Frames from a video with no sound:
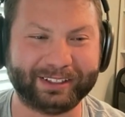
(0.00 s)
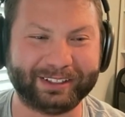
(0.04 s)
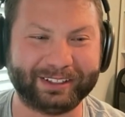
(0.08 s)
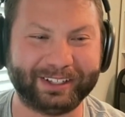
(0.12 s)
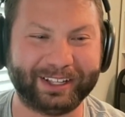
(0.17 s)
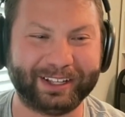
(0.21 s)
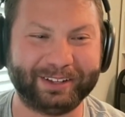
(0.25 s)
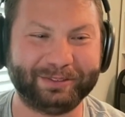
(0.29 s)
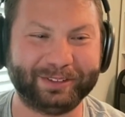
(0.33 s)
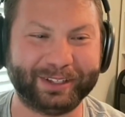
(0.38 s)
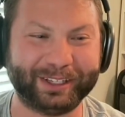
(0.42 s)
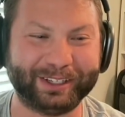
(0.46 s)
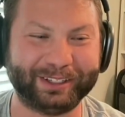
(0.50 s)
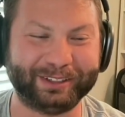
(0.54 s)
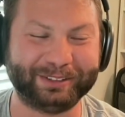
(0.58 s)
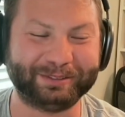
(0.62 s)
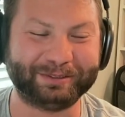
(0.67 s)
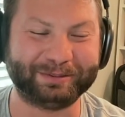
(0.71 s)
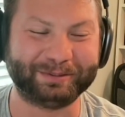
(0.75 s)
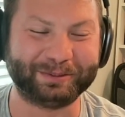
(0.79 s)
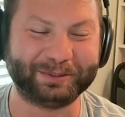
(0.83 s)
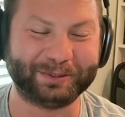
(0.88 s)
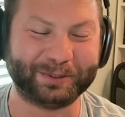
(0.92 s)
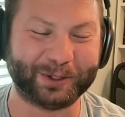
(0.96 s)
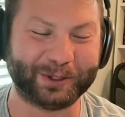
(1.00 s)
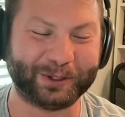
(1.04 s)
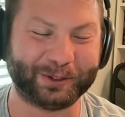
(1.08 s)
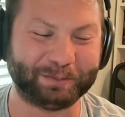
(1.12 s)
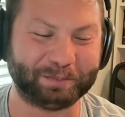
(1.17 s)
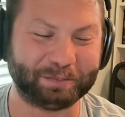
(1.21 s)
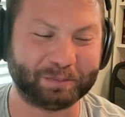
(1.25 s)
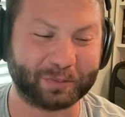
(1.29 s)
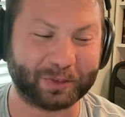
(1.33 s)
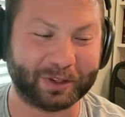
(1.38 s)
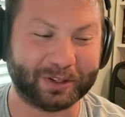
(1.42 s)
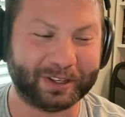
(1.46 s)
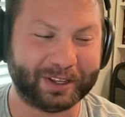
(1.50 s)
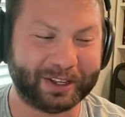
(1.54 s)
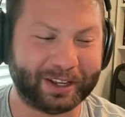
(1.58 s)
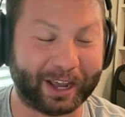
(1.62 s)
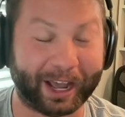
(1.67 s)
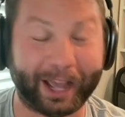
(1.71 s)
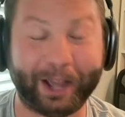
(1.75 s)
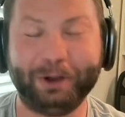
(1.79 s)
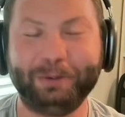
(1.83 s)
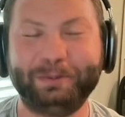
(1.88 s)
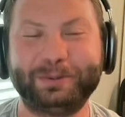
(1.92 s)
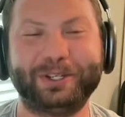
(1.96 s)
love it. Well,
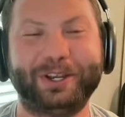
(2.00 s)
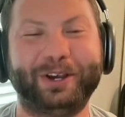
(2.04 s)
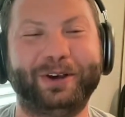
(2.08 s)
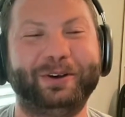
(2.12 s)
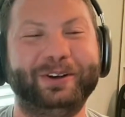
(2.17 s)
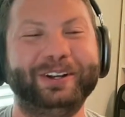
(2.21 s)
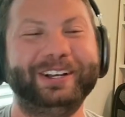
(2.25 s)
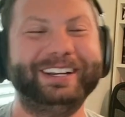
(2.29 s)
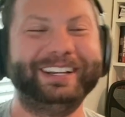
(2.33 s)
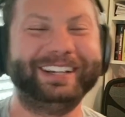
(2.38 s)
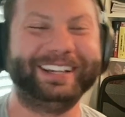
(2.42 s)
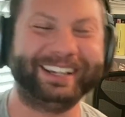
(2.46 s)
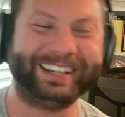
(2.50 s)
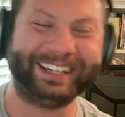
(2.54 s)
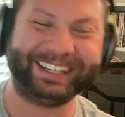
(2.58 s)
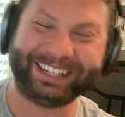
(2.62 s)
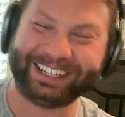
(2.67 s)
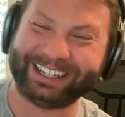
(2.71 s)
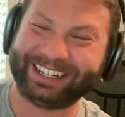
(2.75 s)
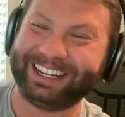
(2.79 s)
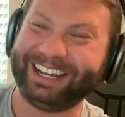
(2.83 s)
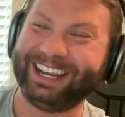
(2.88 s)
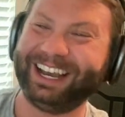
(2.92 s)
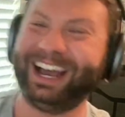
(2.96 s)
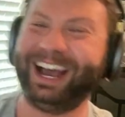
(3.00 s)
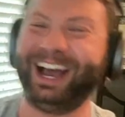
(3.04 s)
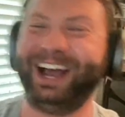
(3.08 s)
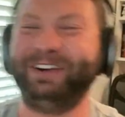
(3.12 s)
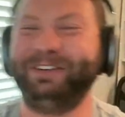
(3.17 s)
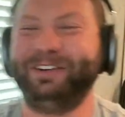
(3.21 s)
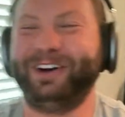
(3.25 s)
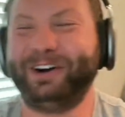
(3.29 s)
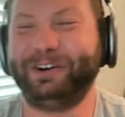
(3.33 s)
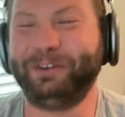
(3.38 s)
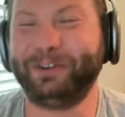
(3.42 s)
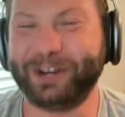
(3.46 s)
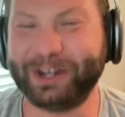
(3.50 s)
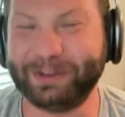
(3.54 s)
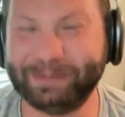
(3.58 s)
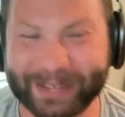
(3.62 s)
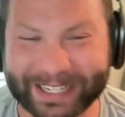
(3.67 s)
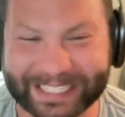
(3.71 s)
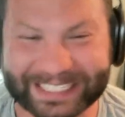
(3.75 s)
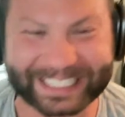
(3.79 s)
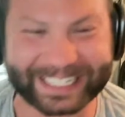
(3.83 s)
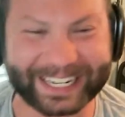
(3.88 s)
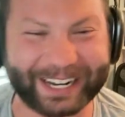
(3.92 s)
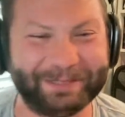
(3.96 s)
I hope so. I want to
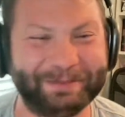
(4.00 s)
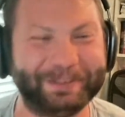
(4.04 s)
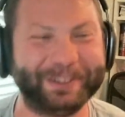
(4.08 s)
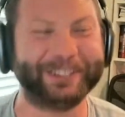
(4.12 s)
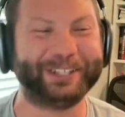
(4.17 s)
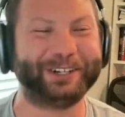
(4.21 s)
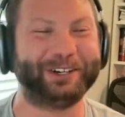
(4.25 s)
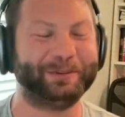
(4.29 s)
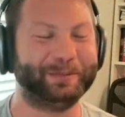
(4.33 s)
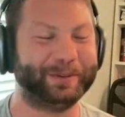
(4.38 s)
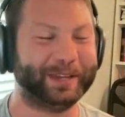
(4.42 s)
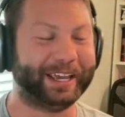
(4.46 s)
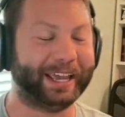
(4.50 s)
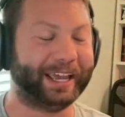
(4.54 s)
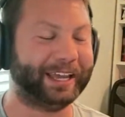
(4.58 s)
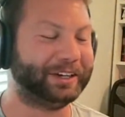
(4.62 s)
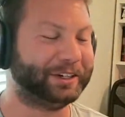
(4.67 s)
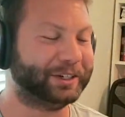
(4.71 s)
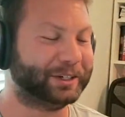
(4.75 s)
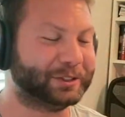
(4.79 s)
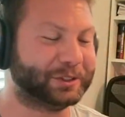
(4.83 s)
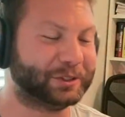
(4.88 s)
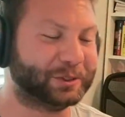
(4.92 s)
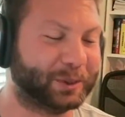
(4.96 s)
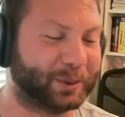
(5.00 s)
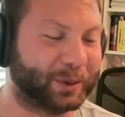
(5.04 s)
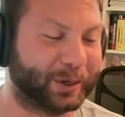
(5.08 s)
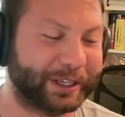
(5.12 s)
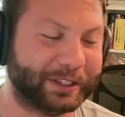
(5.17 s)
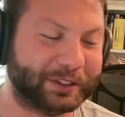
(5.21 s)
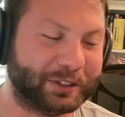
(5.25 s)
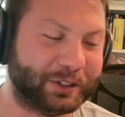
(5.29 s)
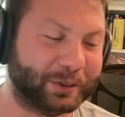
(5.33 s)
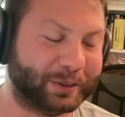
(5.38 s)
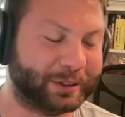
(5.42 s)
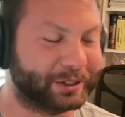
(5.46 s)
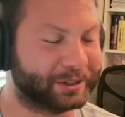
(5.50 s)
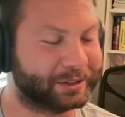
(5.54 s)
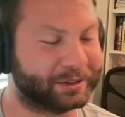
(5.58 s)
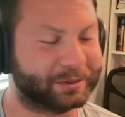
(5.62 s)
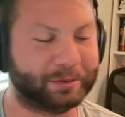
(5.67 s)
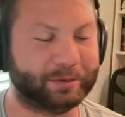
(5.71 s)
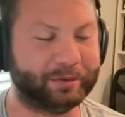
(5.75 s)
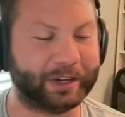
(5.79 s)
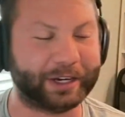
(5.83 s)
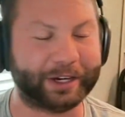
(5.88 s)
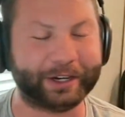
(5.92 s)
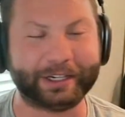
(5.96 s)
mix it up a little bit, and your story too, just
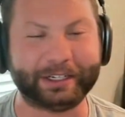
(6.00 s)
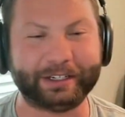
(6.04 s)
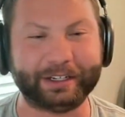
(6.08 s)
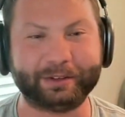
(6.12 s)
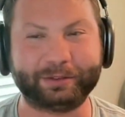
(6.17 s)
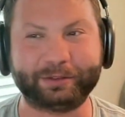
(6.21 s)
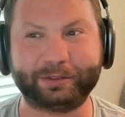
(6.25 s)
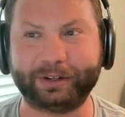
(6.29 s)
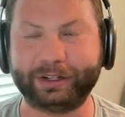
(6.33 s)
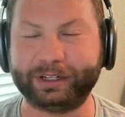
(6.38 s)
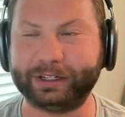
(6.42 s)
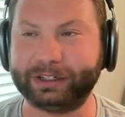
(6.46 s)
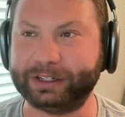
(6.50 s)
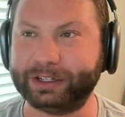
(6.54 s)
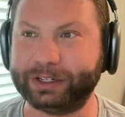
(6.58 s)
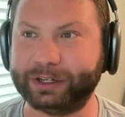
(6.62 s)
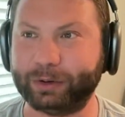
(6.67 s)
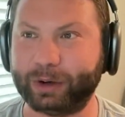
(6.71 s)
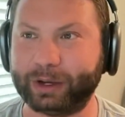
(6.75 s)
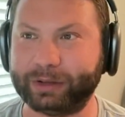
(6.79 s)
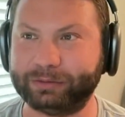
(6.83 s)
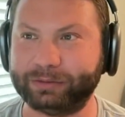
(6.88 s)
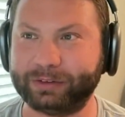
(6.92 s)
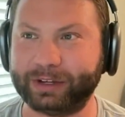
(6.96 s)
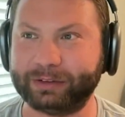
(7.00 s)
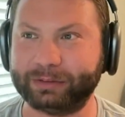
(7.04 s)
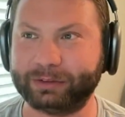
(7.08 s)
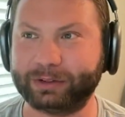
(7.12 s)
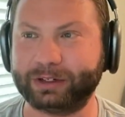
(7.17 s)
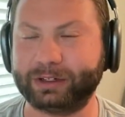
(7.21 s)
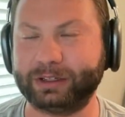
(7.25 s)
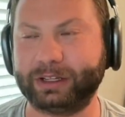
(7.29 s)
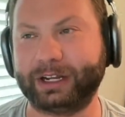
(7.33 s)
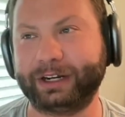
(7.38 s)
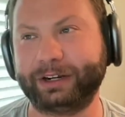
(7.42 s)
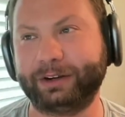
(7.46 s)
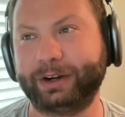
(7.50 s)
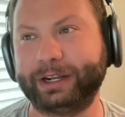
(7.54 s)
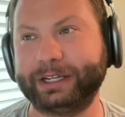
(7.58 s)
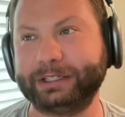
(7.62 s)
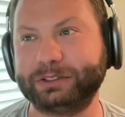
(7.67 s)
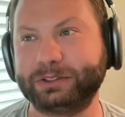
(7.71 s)
very different. I've heard a lot of great